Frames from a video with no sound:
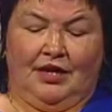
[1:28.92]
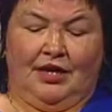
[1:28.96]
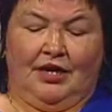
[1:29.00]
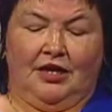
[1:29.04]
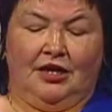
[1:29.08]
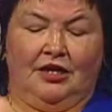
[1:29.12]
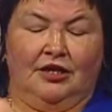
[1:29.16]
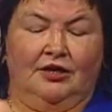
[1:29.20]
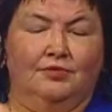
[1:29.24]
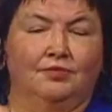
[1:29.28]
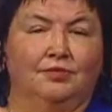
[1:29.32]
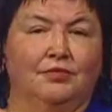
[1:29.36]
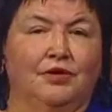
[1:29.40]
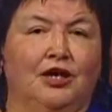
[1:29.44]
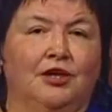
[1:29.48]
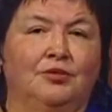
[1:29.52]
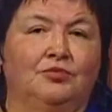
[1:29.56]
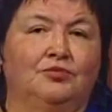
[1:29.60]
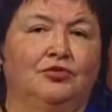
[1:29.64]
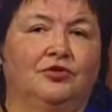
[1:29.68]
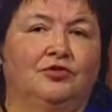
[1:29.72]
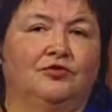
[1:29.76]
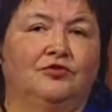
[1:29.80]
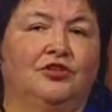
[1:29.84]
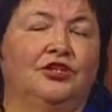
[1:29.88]
Um, I
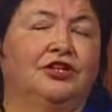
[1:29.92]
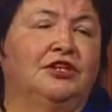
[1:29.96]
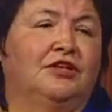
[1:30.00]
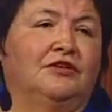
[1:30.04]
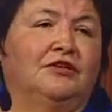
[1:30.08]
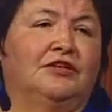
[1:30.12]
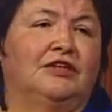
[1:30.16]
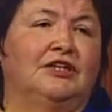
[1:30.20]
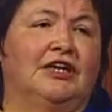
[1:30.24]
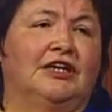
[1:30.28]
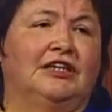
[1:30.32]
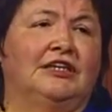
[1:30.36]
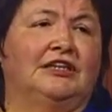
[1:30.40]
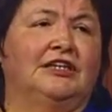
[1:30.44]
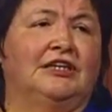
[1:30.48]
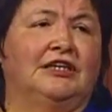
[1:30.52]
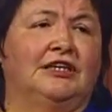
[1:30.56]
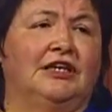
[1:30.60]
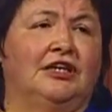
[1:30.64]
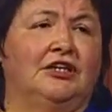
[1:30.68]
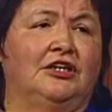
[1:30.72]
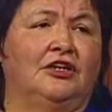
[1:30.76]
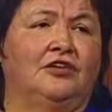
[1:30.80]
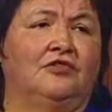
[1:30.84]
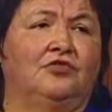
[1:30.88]
moved here in
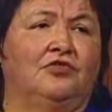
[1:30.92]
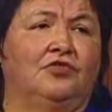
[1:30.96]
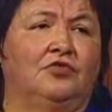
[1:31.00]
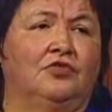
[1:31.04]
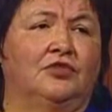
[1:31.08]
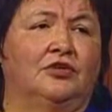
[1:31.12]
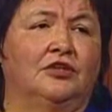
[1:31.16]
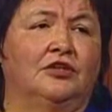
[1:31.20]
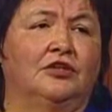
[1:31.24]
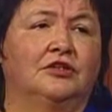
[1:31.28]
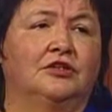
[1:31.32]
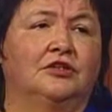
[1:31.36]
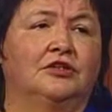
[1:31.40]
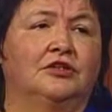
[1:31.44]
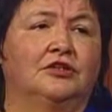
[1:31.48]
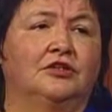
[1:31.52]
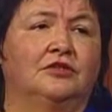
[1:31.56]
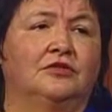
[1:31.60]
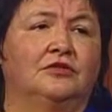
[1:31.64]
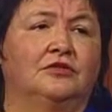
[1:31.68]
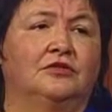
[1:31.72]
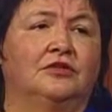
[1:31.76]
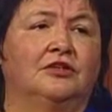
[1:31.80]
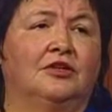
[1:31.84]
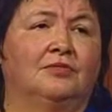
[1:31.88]
1984
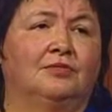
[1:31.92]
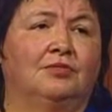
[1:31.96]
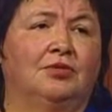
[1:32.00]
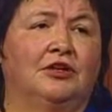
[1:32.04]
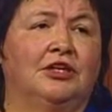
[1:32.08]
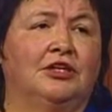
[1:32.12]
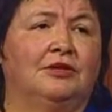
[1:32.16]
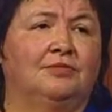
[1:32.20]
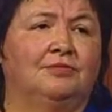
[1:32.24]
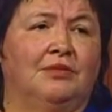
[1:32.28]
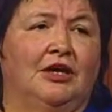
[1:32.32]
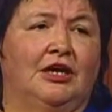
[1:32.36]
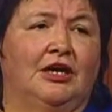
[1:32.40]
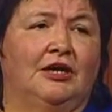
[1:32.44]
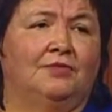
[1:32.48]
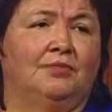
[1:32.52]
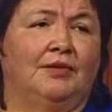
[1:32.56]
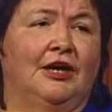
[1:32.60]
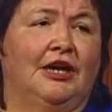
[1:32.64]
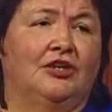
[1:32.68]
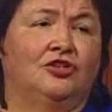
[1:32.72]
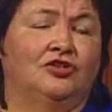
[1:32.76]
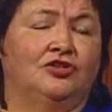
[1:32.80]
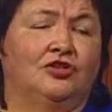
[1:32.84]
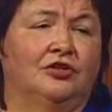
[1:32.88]
to complete my
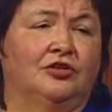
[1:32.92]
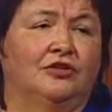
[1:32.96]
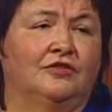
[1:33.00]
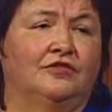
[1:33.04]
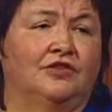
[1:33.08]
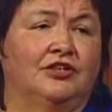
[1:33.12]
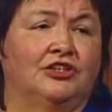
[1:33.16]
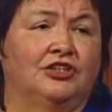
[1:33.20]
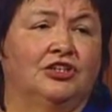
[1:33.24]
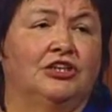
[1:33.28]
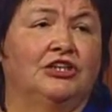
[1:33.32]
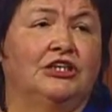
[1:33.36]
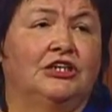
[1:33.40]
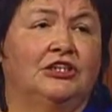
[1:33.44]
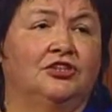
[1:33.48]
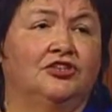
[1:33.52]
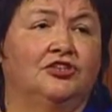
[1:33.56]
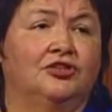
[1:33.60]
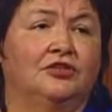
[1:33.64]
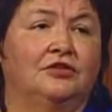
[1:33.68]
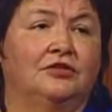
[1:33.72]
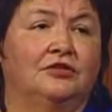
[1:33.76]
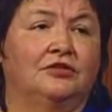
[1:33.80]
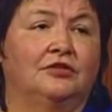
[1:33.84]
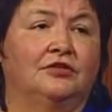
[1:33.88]
Bachelor of
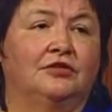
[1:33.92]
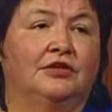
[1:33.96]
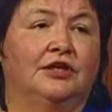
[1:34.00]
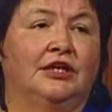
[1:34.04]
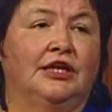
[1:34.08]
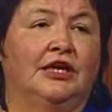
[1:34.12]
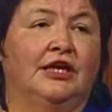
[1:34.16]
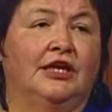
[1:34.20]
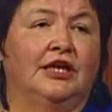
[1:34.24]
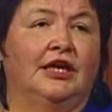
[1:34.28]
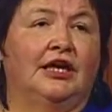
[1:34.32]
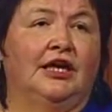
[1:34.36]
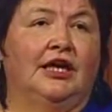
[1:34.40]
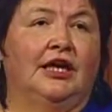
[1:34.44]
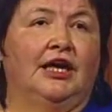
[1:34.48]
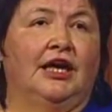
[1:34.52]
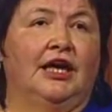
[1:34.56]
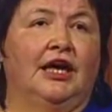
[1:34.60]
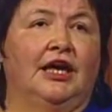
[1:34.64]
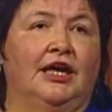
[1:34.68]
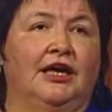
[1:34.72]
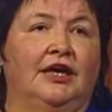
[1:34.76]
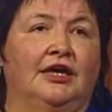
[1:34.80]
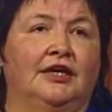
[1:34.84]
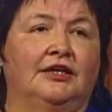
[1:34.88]
Education degree
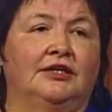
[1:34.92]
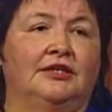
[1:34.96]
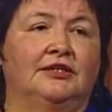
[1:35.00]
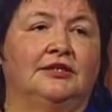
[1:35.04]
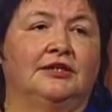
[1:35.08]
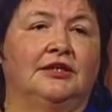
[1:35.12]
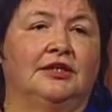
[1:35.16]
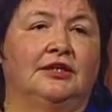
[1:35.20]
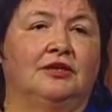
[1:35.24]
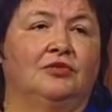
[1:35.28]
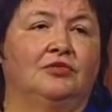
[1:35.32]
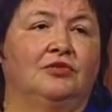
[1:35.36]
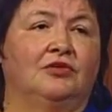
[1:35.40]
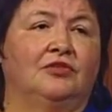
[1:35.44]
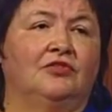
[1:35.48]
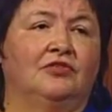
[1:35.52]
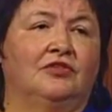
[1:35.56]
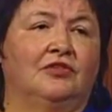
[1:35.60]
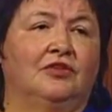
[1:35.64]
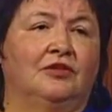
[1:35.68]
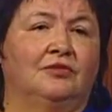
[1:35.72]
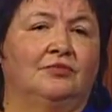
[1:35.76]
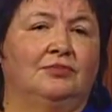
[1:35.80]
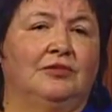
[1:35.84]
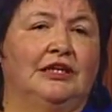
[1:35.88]
and uh, was
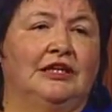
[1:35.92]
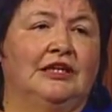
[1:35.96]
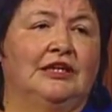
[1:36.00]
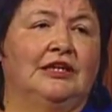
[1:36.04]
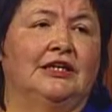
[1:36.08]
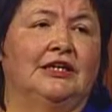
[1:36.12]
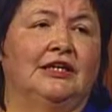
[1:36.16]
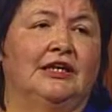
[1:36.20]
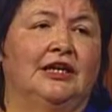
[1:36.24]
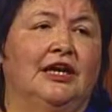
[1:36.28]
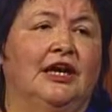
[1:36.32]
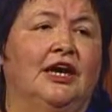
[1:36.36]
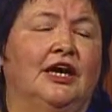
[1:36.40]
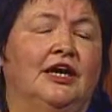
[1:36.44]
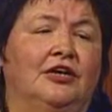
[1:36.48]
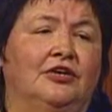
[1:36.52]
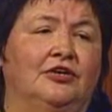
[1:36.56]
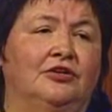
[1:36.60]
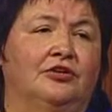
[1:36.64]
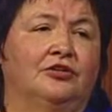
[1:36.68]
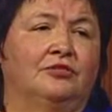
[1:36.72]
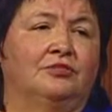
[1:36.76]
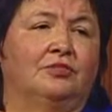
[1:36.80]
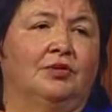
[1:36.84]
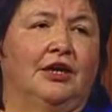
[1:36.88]
immediately
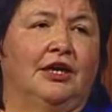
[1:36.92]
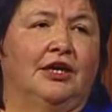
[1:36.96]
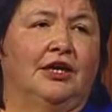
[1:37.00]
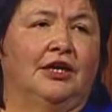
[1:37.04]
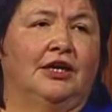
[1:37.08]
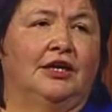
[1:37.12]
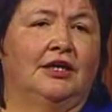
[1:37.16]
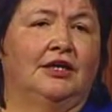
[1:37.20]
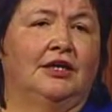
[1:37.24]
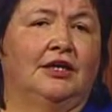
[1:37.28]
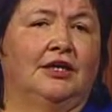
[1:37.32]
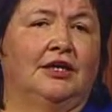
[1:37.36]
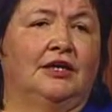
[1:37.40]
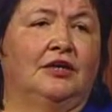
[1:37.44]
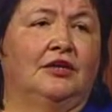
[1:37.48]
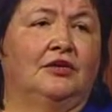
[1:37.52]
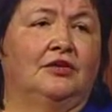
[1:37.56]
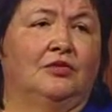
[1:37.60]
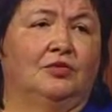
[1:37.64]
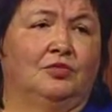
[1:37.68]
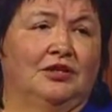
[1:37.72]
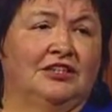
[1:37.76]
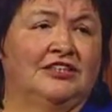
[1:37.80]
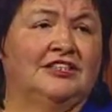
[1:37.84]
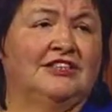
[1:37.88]
hired by
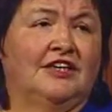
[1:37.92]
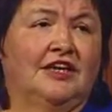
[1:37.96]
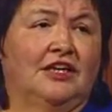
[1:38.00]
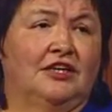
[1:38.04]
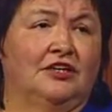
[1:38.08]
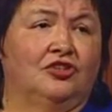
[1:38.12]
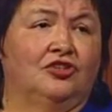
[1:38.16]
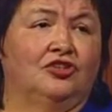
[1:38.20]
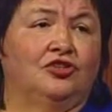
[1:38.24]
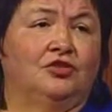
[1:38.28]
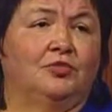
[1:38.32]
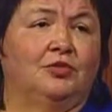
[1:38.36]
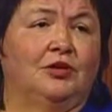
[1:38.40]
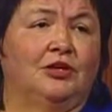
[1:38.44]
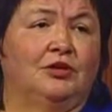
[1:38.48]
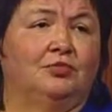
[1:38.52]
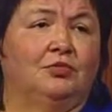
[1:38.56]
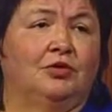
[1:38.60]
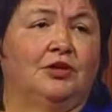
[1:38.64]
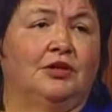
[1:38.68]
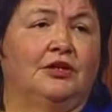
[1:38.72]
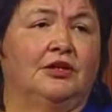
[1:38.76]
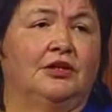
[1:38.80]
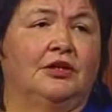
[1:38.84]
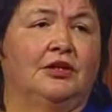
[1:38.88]
the Wasanich
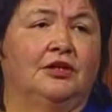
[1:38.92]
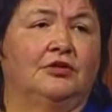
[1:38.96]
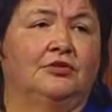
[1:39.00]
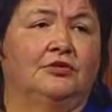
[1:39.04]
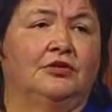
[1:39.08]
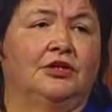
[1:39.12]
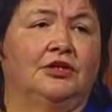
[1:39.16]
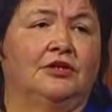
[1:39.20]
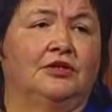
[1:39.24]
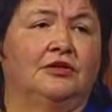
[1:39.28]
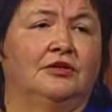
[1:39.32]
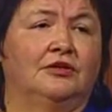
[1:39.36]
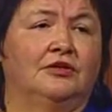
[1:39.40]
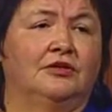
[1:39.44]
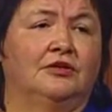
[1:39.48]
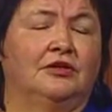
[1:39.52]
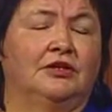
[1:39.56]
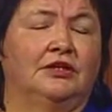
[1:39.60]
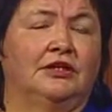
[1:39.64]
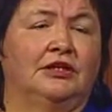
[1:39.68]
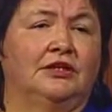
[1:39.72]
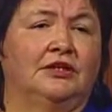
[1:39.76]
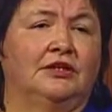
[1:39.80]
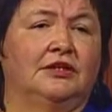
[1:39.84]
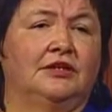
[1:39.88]
people out on
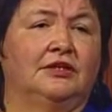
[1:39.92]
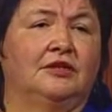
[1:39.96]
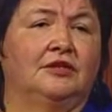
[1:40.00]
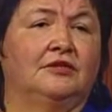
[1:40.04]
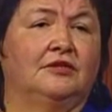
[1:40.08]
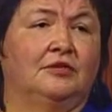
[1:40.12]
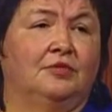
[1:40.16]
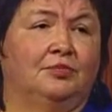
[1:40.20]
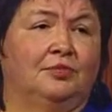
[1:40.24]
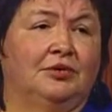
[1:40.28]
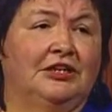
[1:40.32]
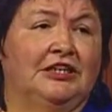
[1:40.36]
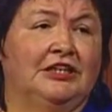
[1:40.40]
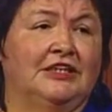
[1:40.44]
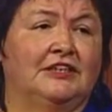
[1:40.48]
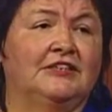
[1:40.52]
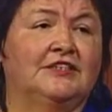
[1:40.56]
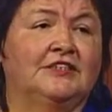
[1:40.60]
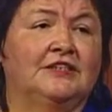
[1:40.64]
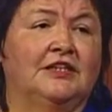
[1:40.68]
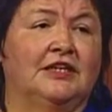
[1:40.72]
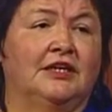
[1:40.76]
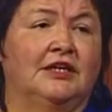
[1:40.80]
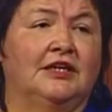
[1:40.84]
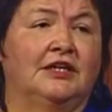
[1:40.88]
in the
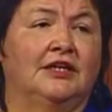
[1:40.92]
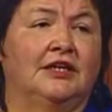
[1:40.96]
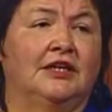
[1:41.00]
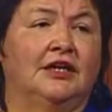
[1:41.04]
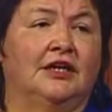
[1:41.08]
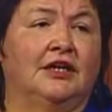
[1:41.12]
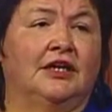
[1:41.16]
peninsula.